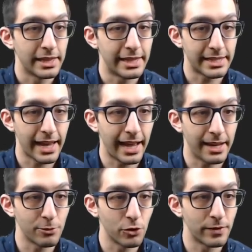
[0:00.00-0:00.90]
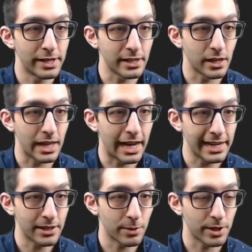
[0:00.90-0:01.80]
this had move and
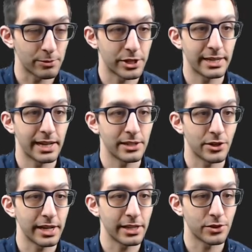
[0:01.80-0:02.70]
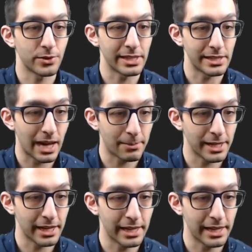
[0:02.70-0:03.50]
collide, where the projectiles are hitting the tree and stopping,